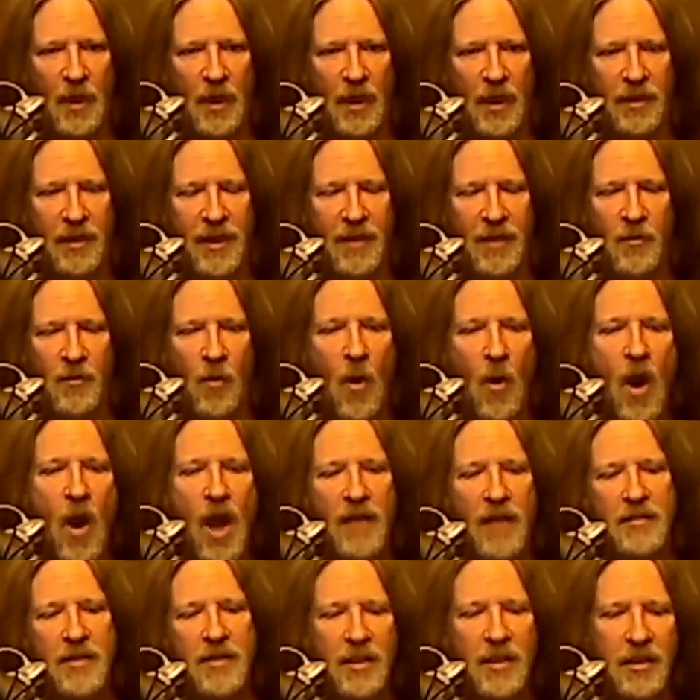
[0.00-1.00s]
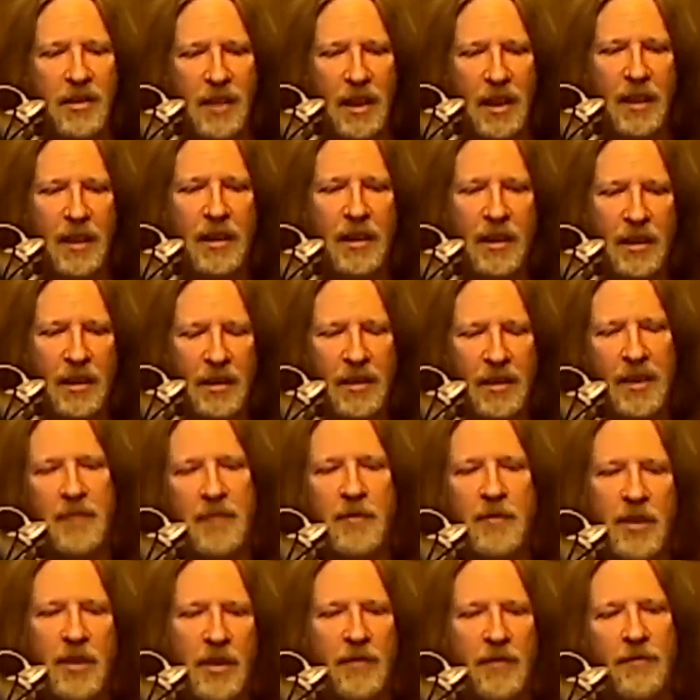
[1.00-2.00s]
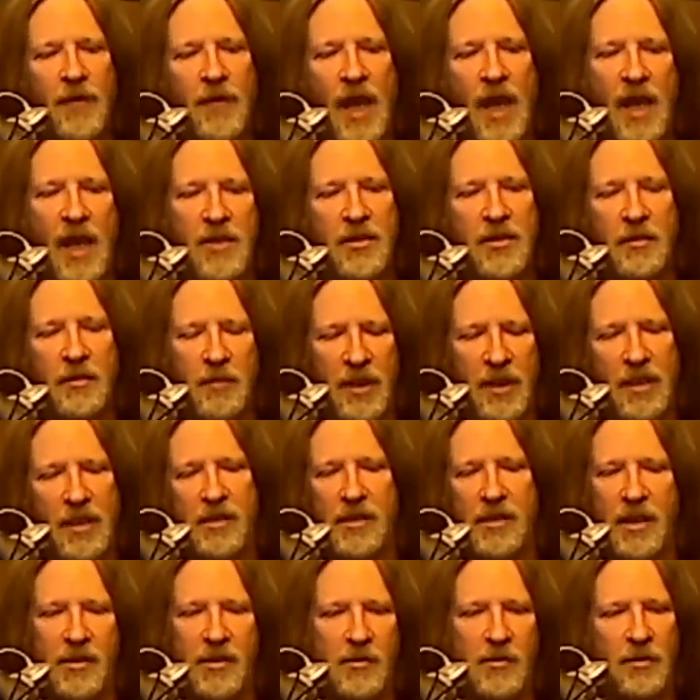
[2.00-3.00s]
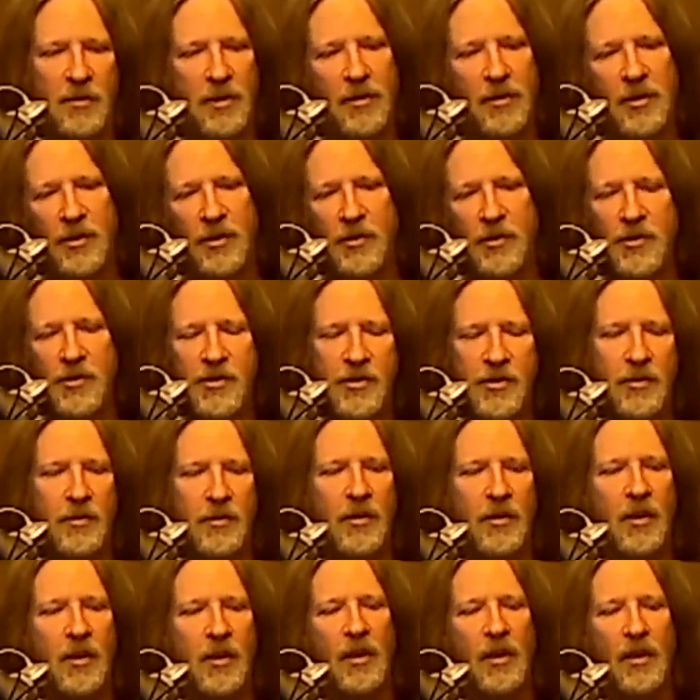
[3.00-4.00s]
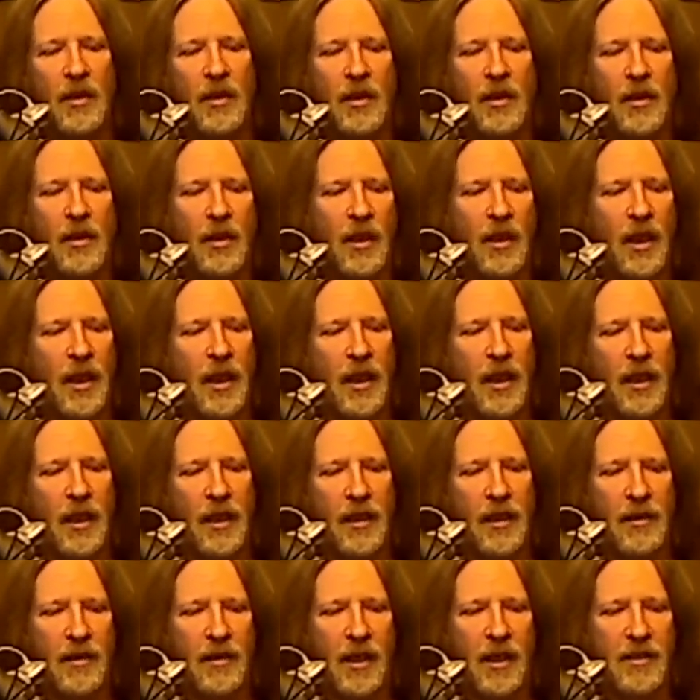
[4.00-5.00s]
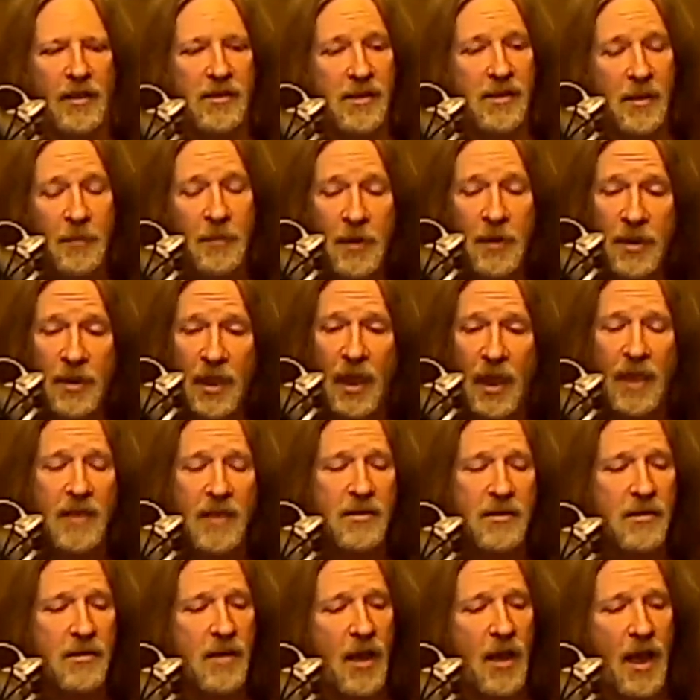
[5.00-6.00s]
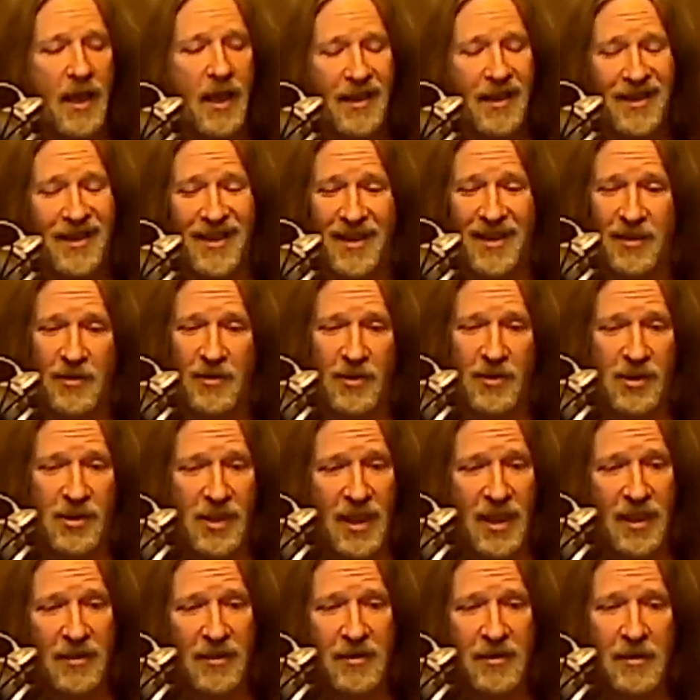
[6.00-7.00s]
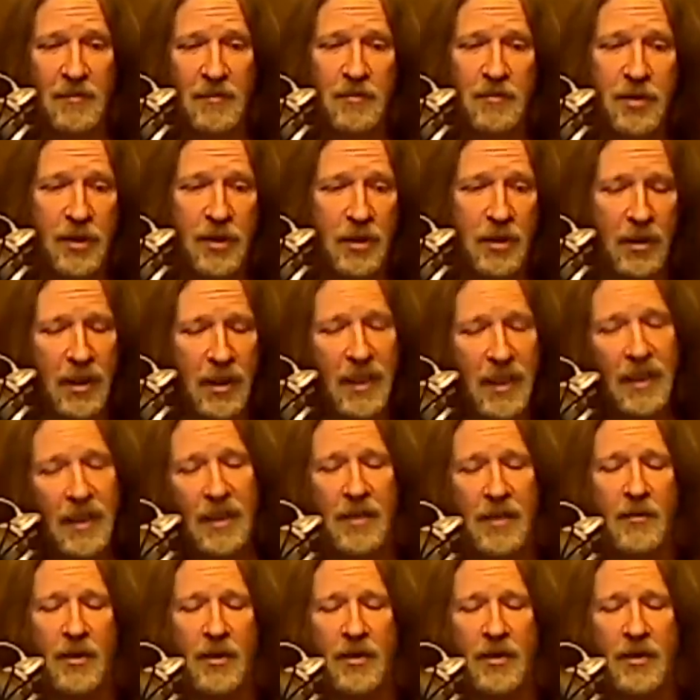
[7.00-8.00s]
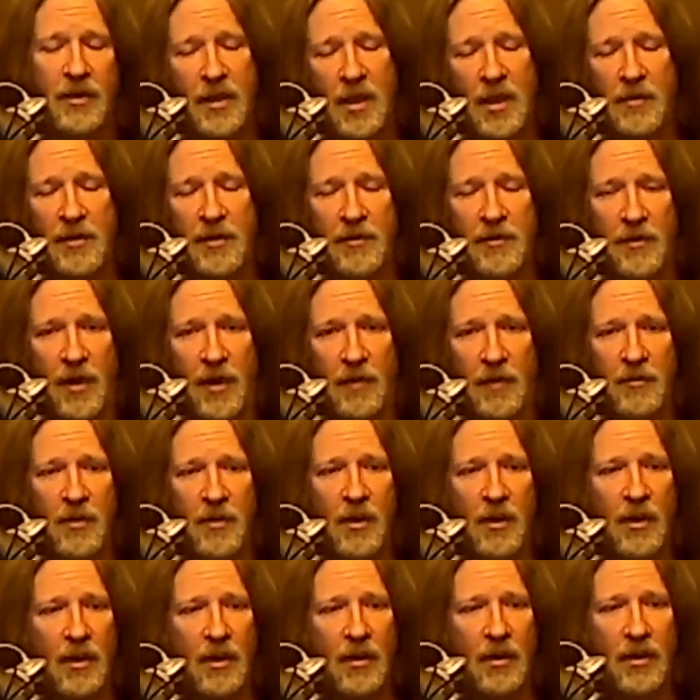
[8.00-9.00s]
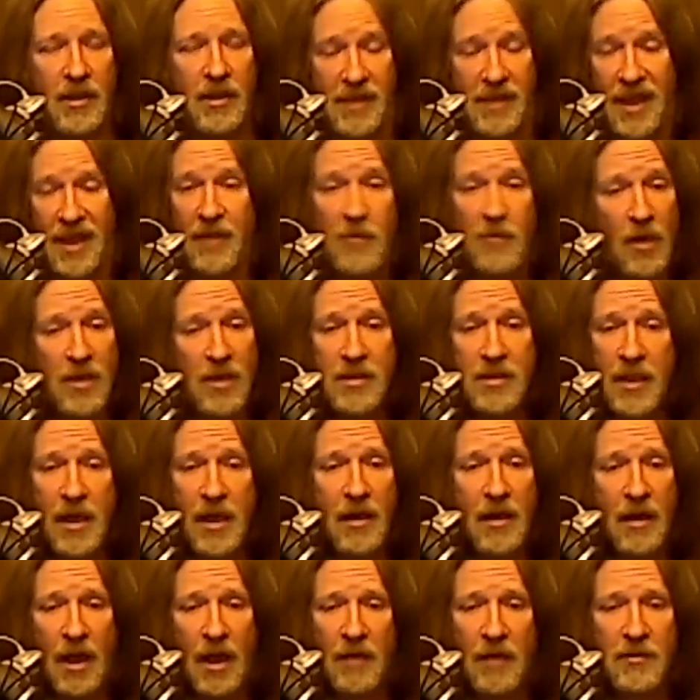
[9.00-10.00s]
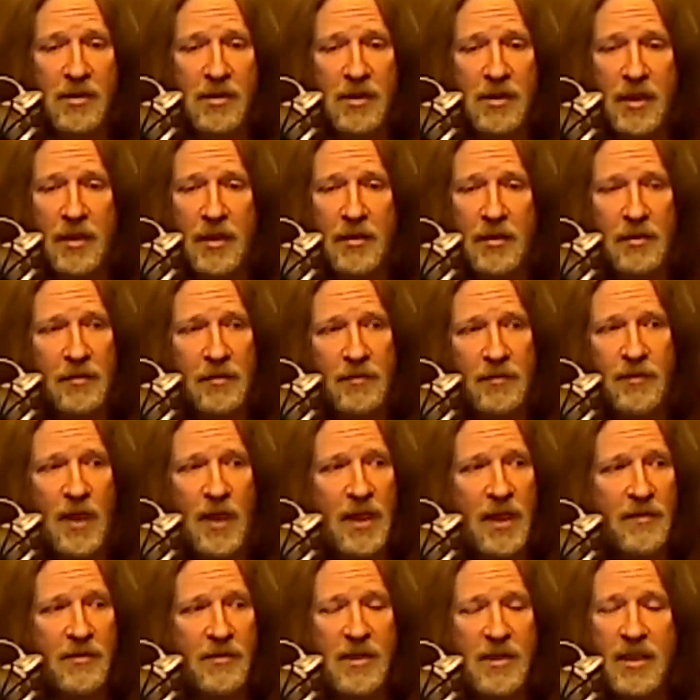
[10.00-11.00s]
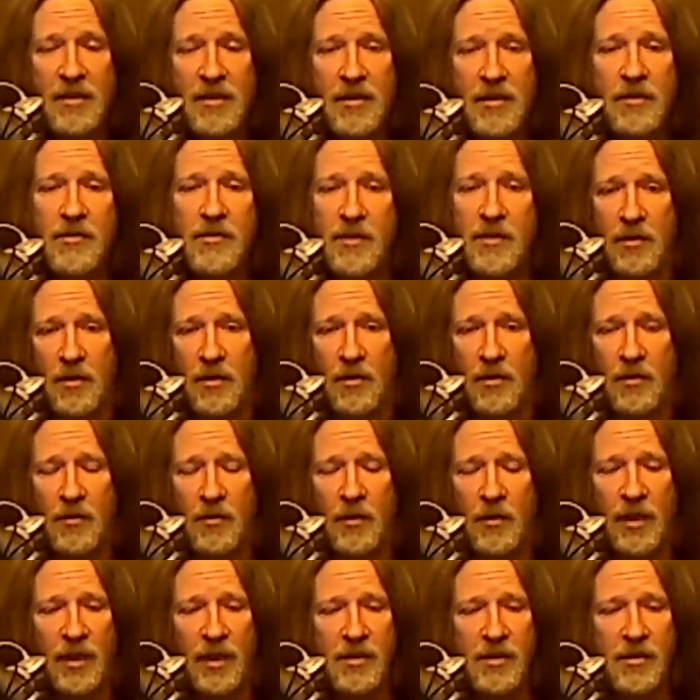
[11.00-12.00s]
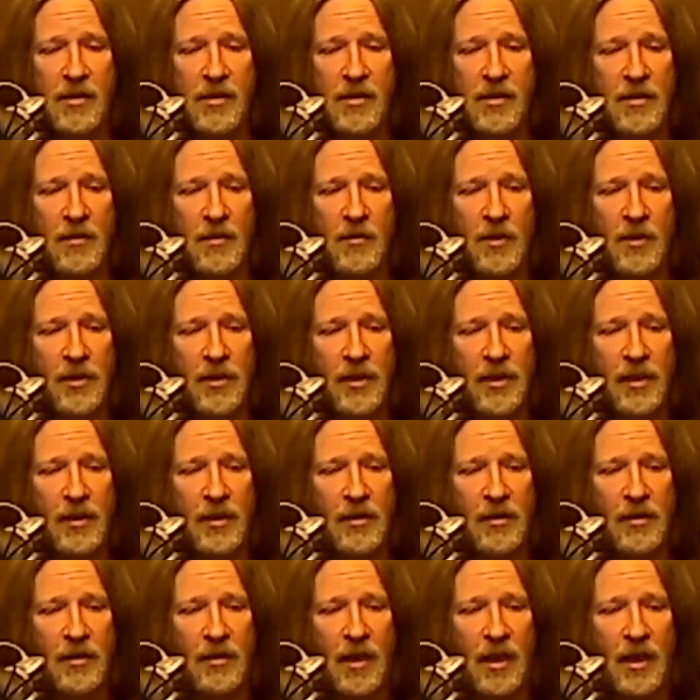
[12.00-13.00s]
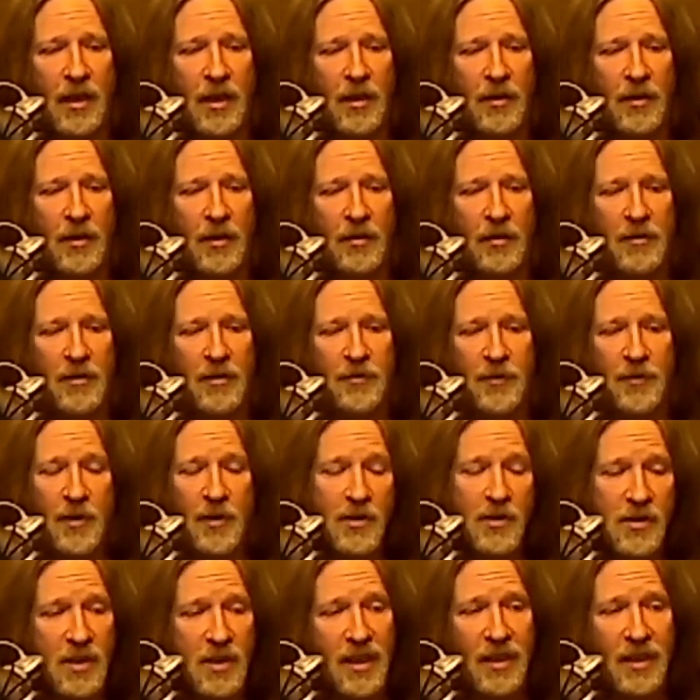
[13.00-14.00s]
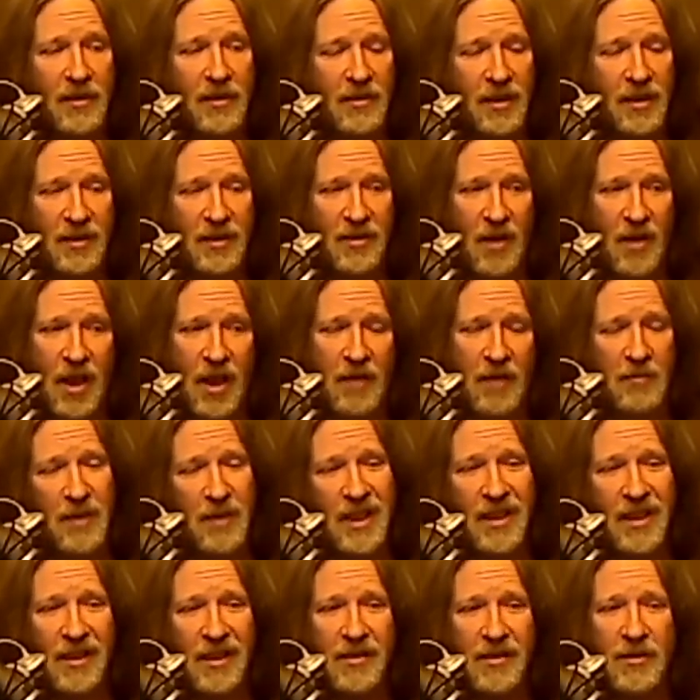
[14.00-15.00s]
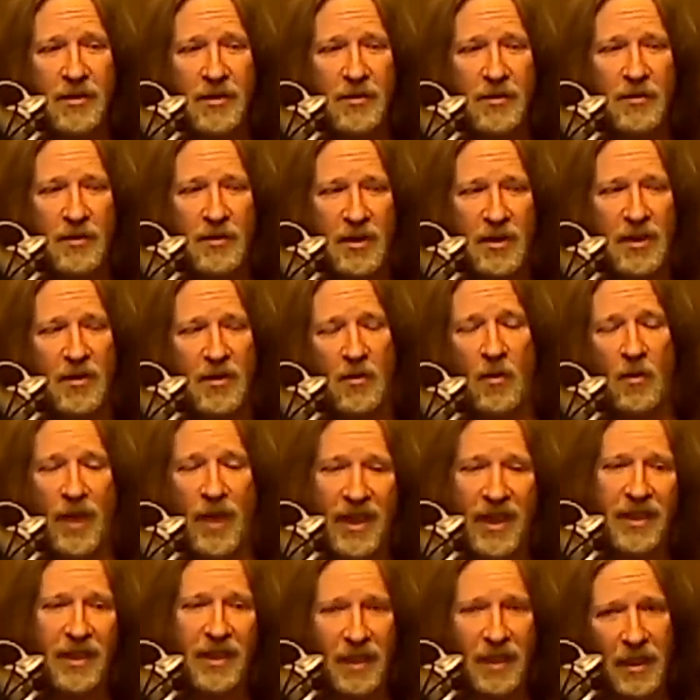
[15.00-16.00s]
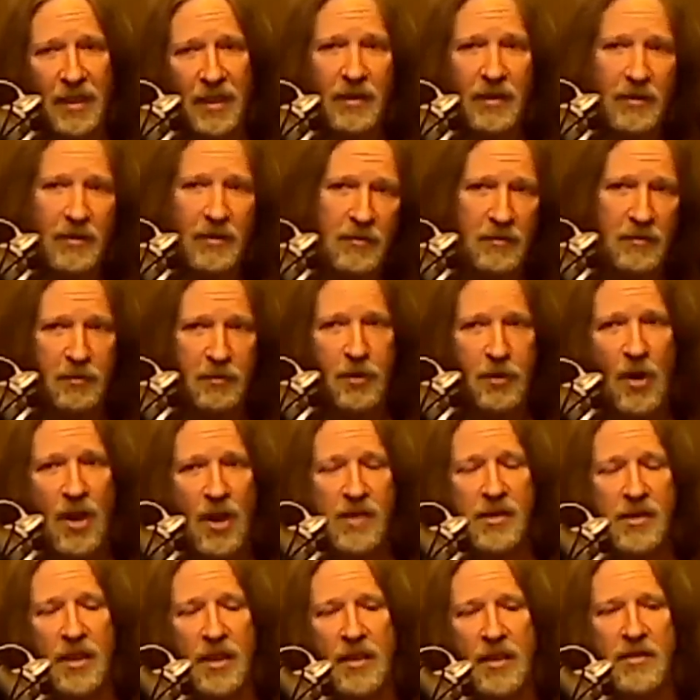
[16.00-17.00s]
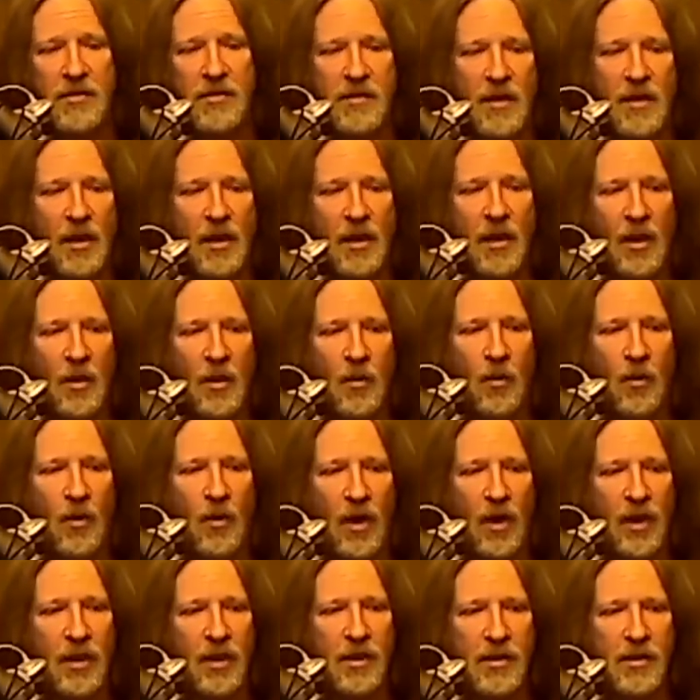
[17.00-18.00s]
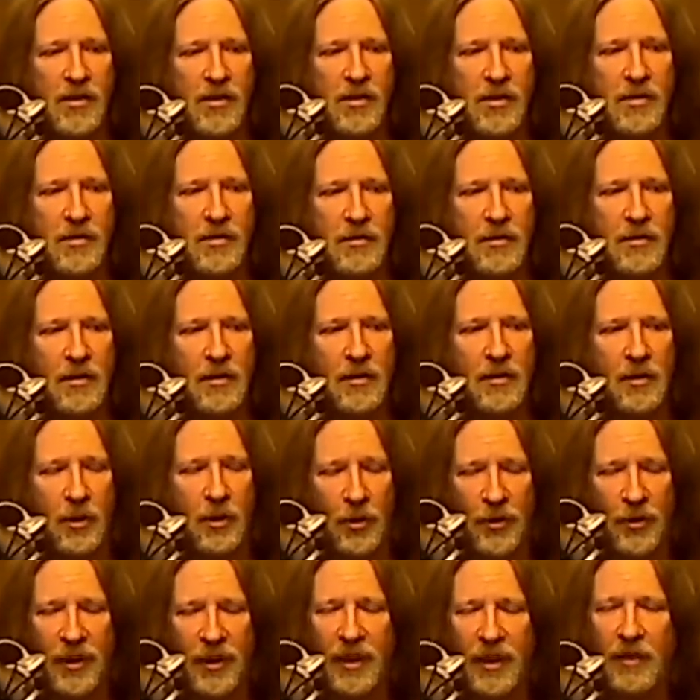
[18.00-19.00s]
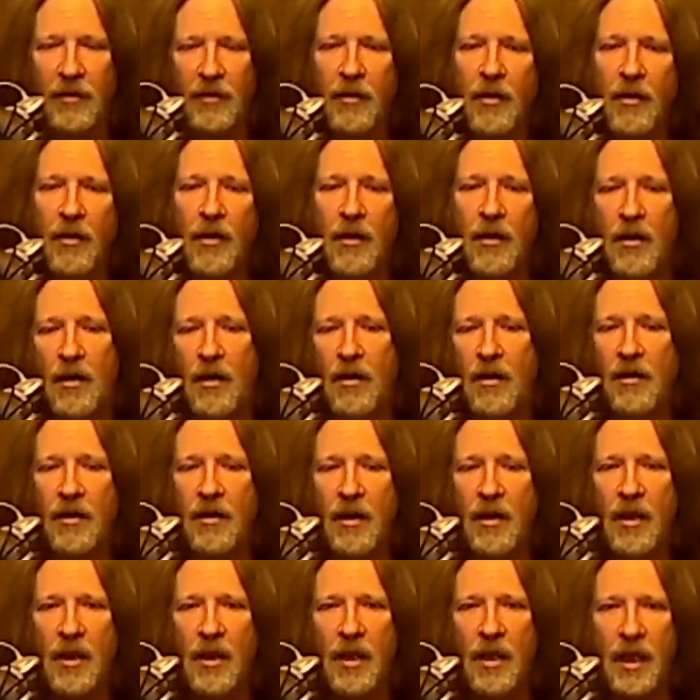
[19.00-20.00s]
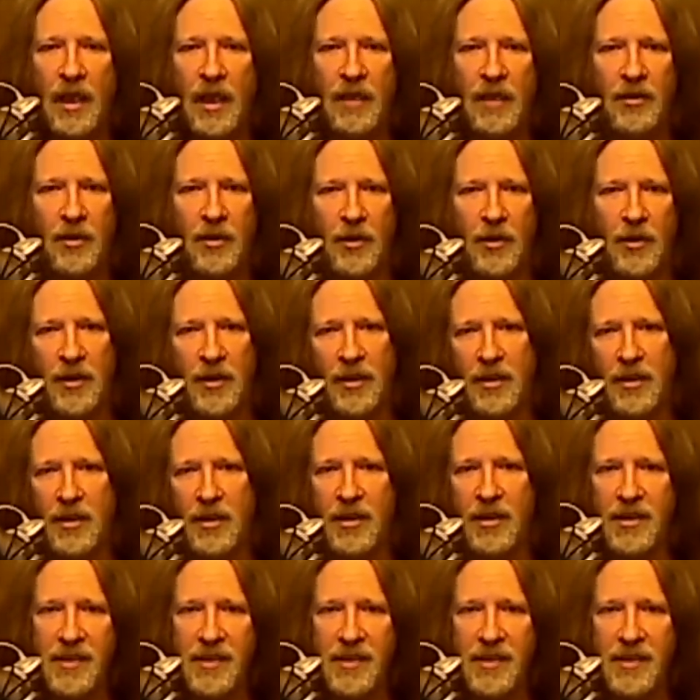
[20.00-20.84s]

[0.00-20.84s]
And they want to think in a limited fashion because that's what they're used to. And I sympathize. I can understand completely where they're coming from because I was there. I was there 5-10 years ago. When I started working, the first thing that got me into the awakening process was learning law and learning the